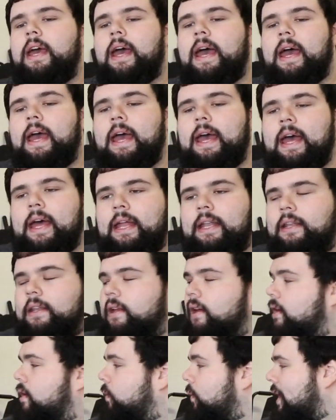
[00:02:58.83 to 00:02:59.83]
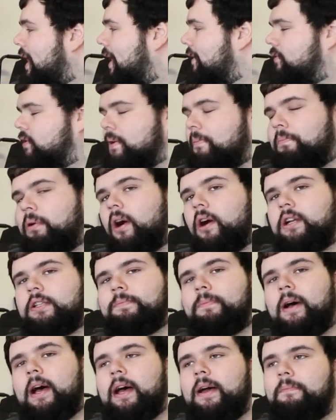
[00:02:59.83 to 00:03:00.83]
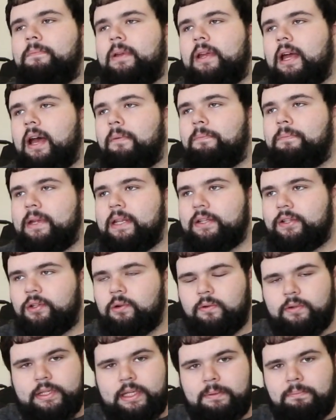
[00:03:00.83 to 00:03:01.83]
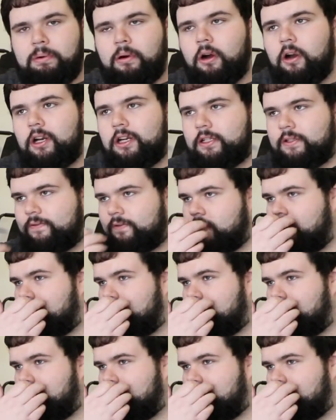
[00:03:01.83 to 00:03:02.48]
and we have some parts behind me. I've been sourcing parts for